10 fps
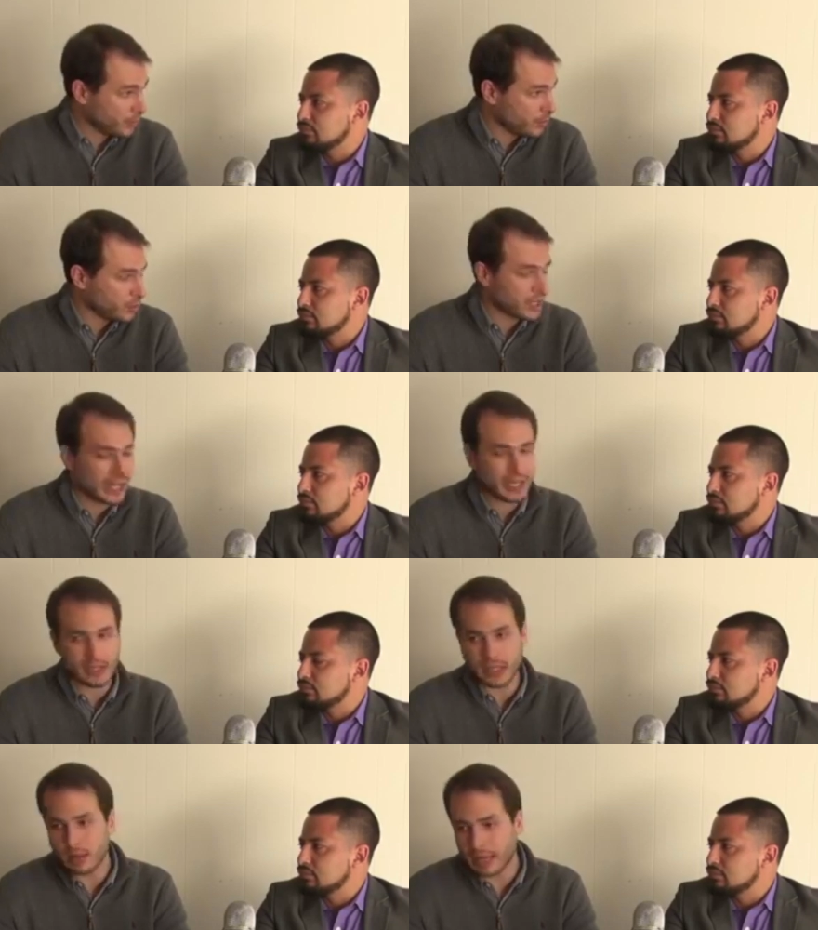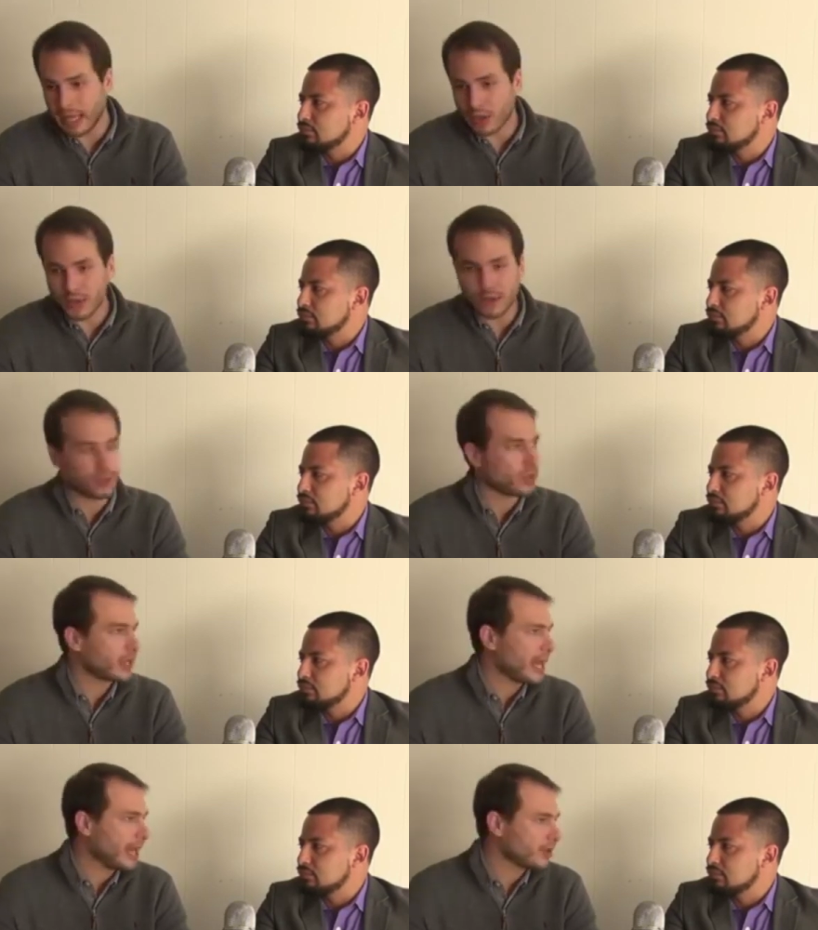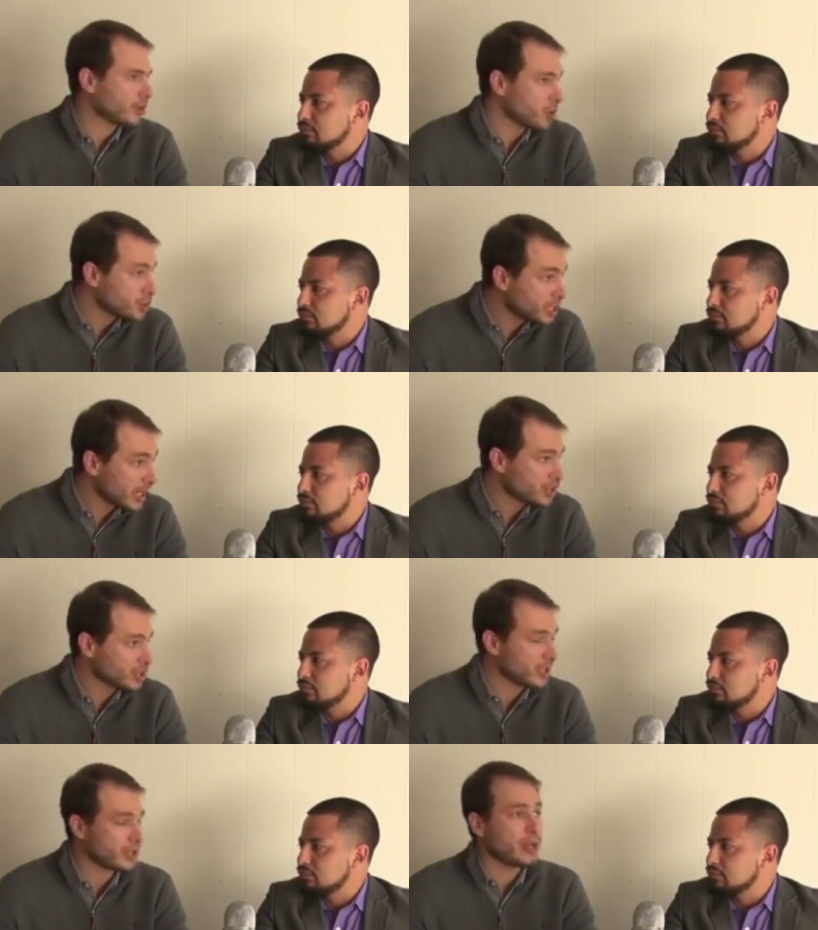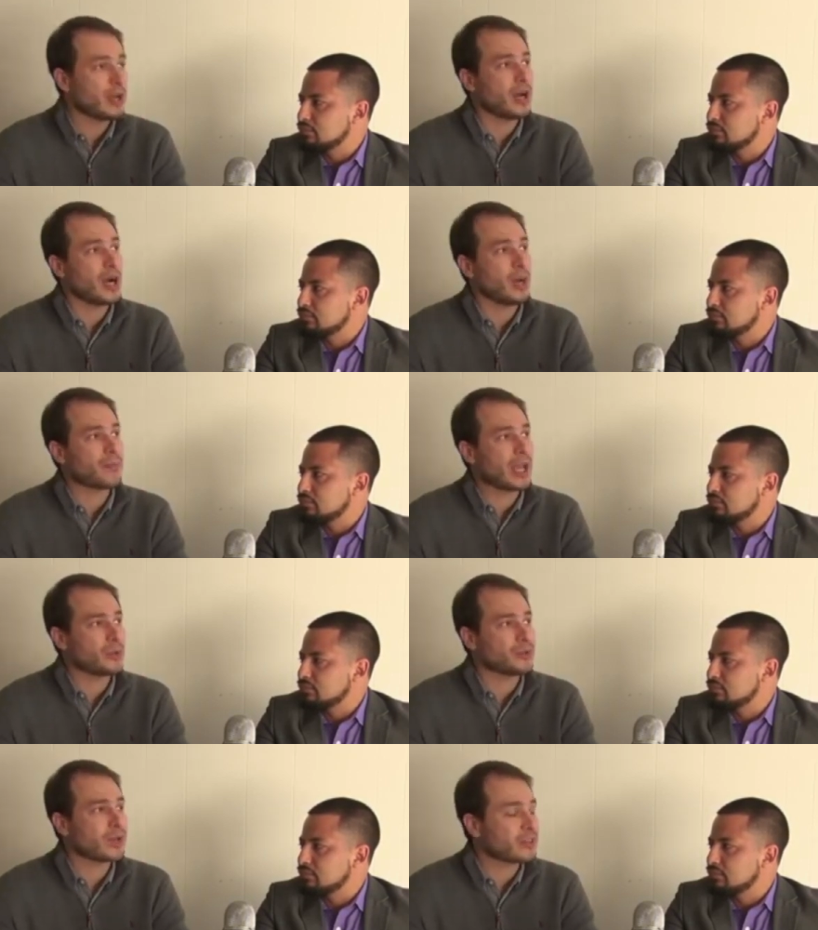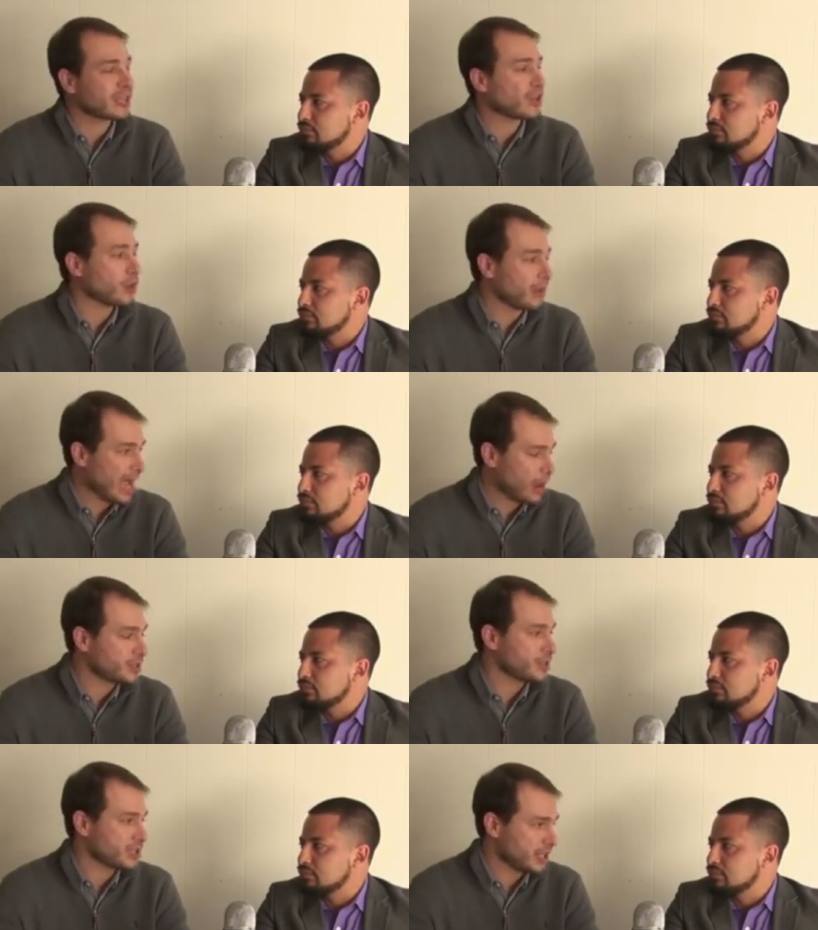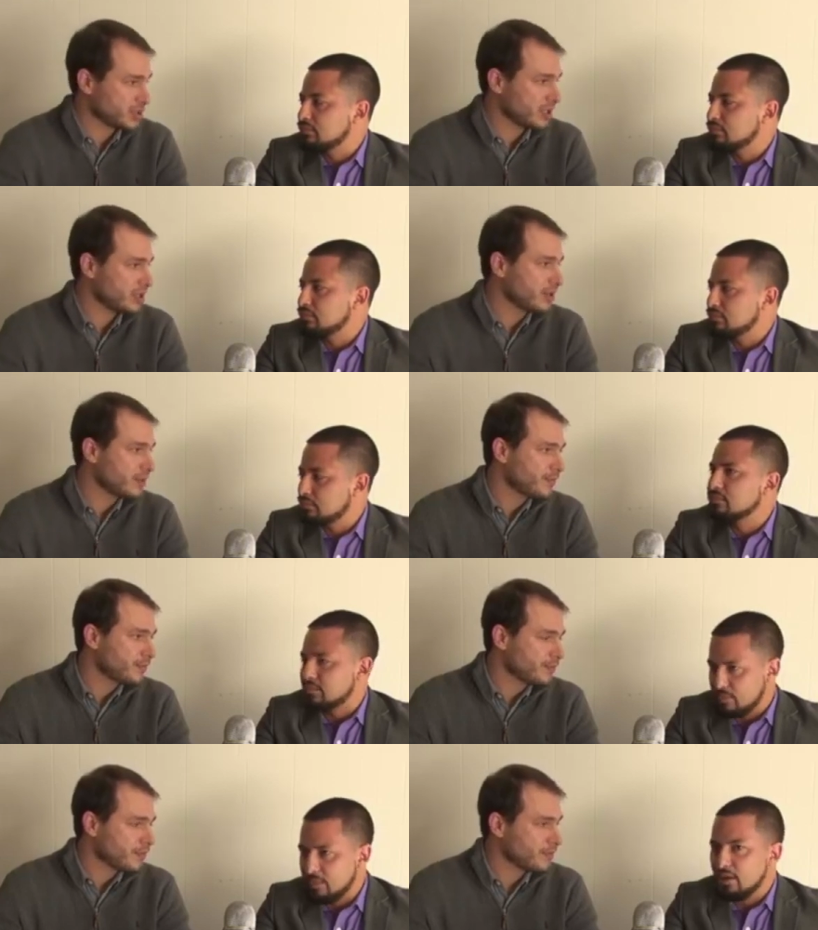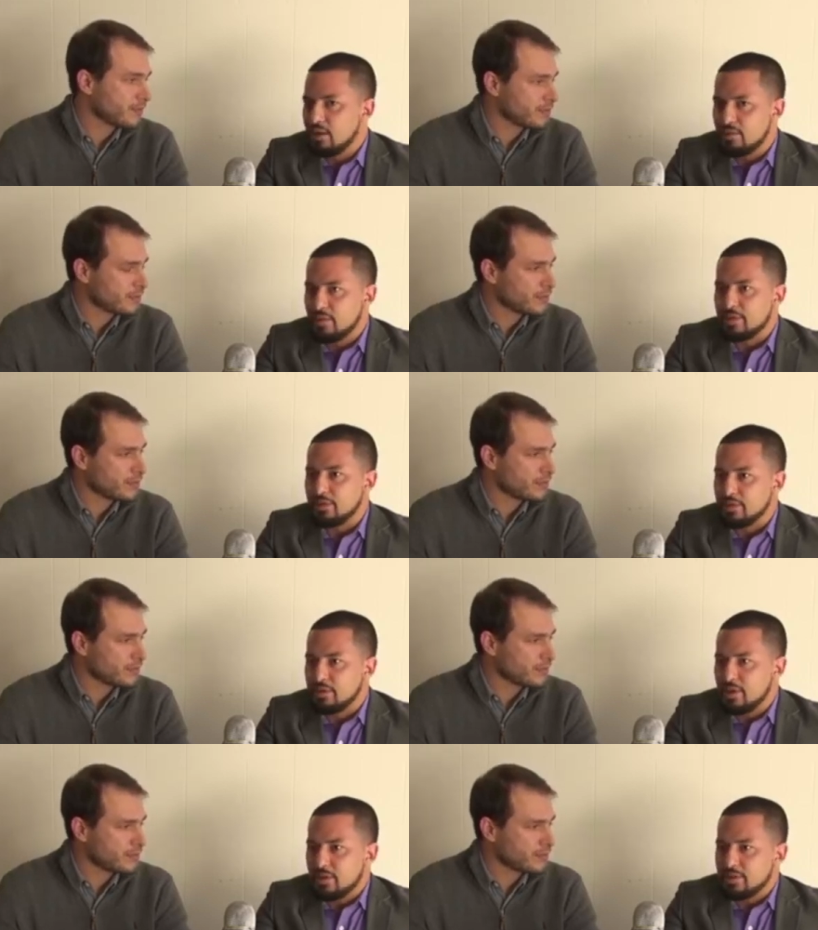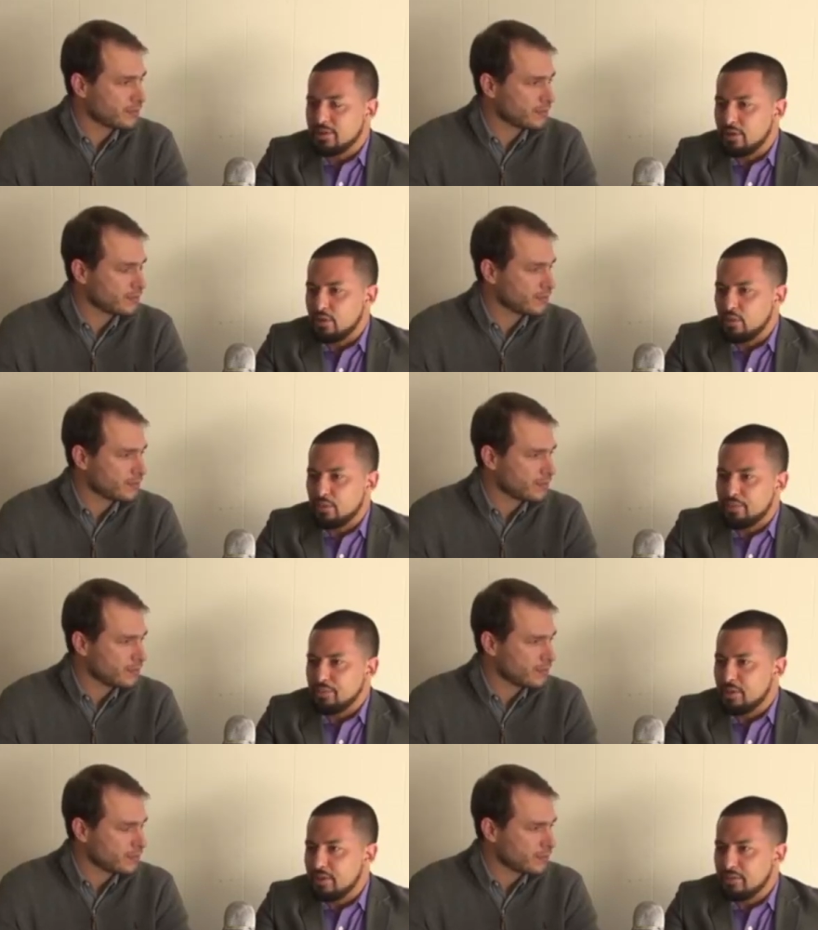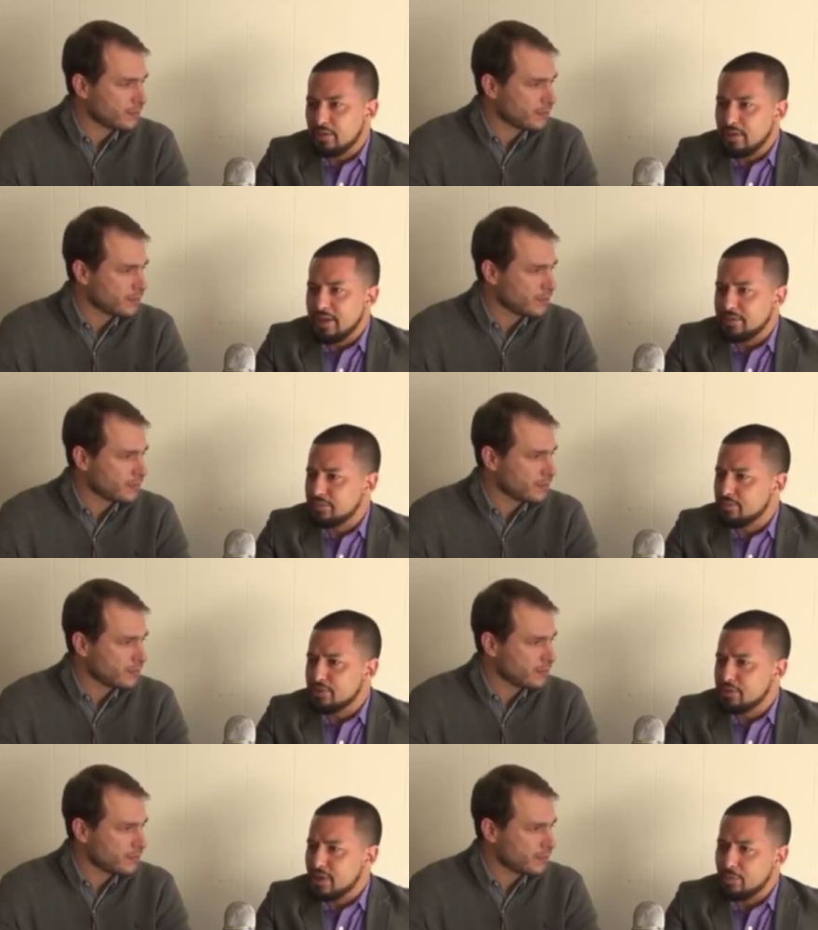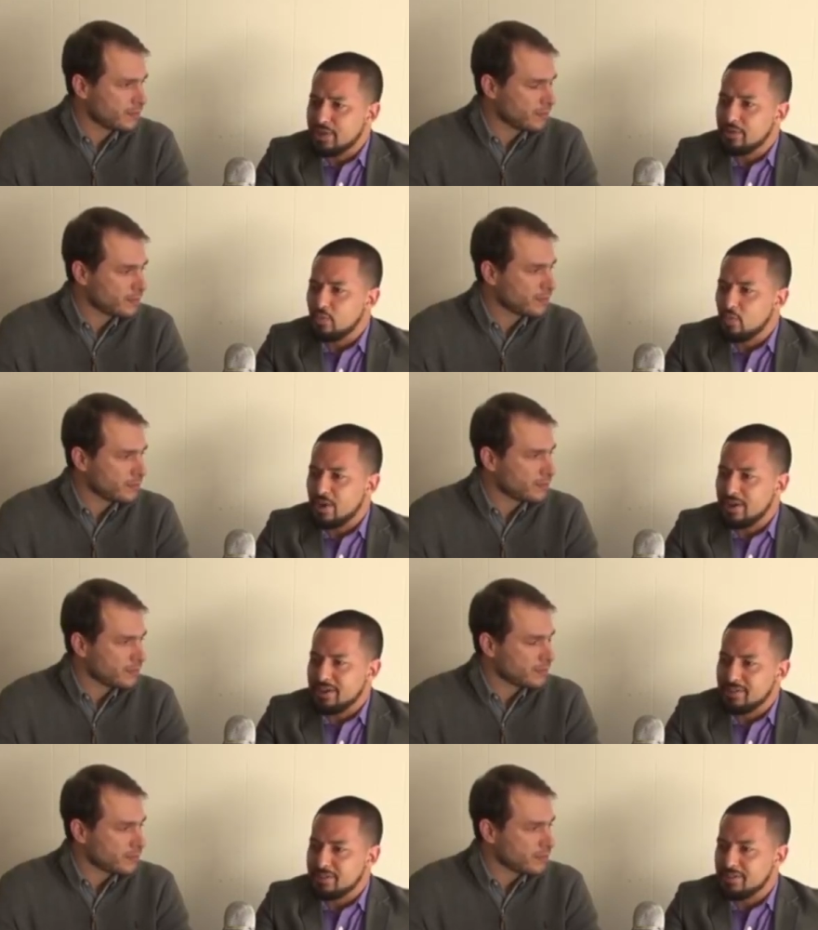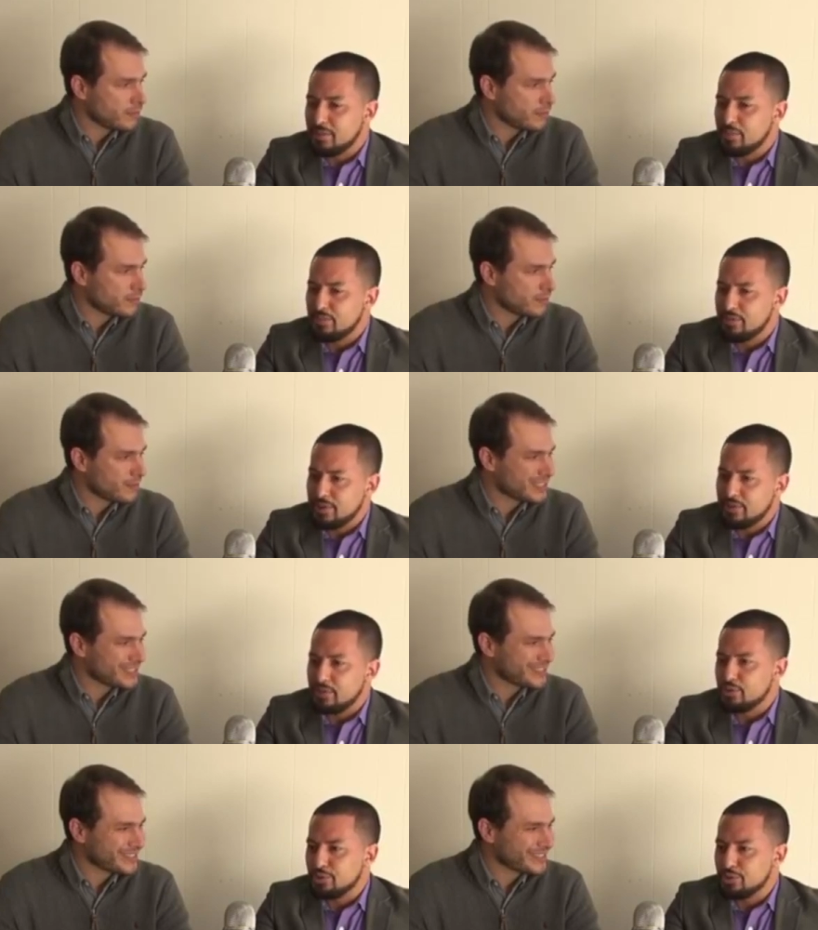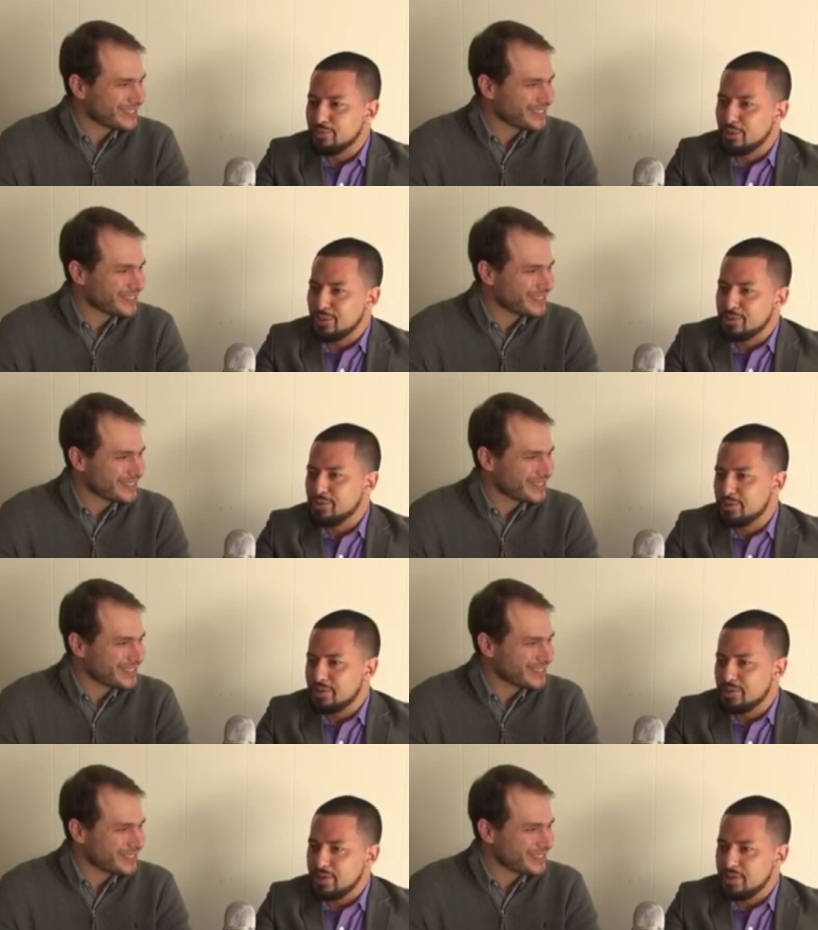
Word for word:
Speaker 1: look at legal angles, we'll look at negotiation, um, and we'll do everything in our power to change it.
Speaker 2: Very good. Mm-hmm. So, other than that, just tell me why on December 5th should the voters of Jersey City